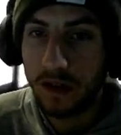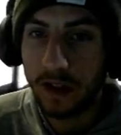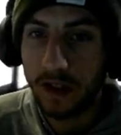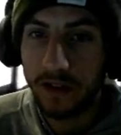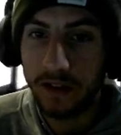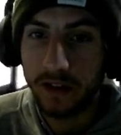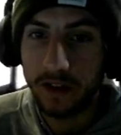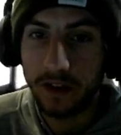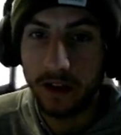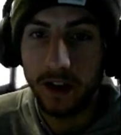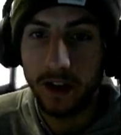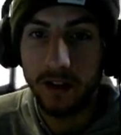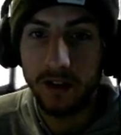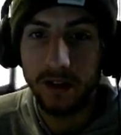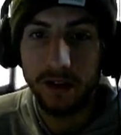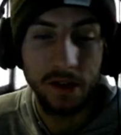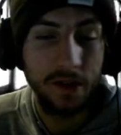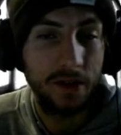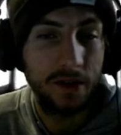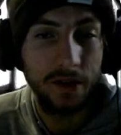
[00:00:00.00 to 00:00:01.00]
That's it, guys.
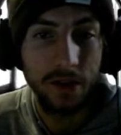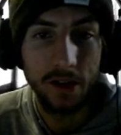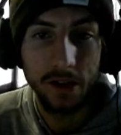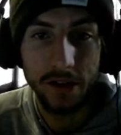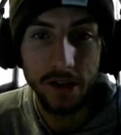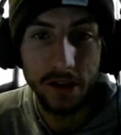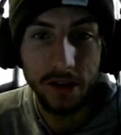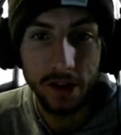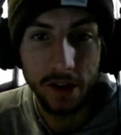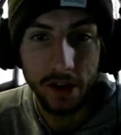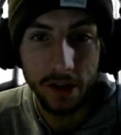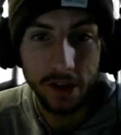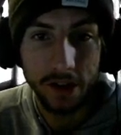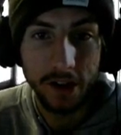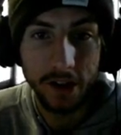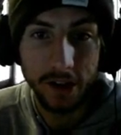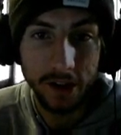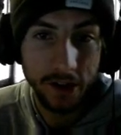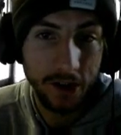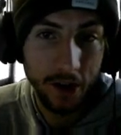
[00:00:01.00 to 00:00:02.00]
If you've heard the song,
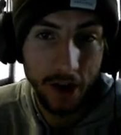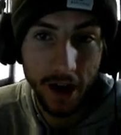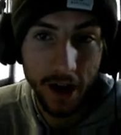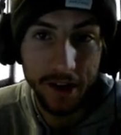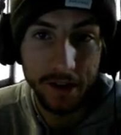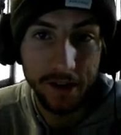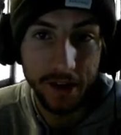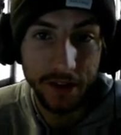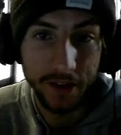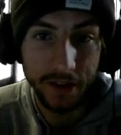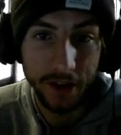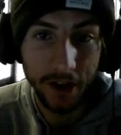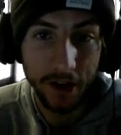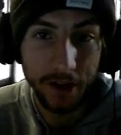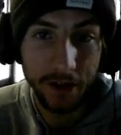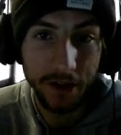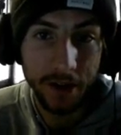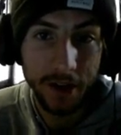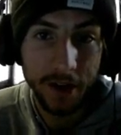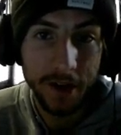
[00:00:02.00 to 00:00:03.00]
you know how the rest
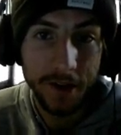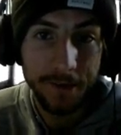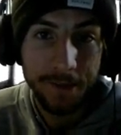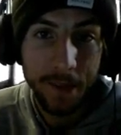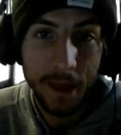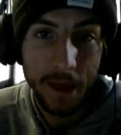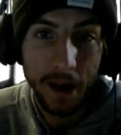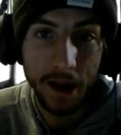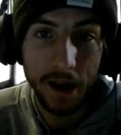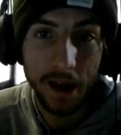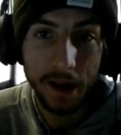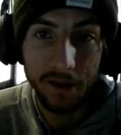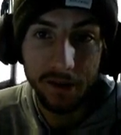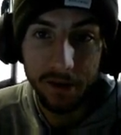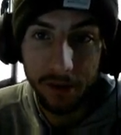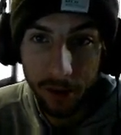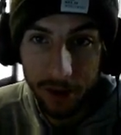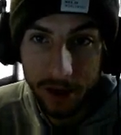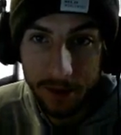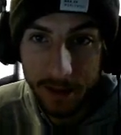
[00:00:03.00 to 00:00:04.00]
goes. Another
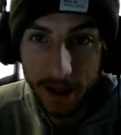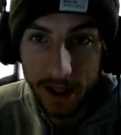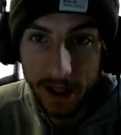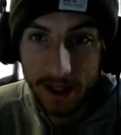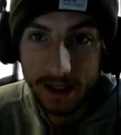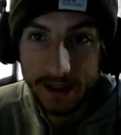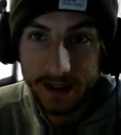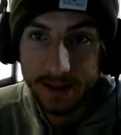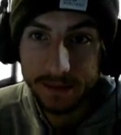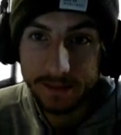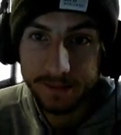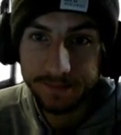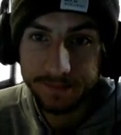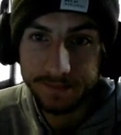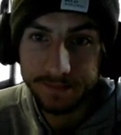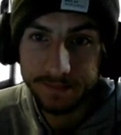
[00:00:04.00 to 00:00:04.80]
40 bars.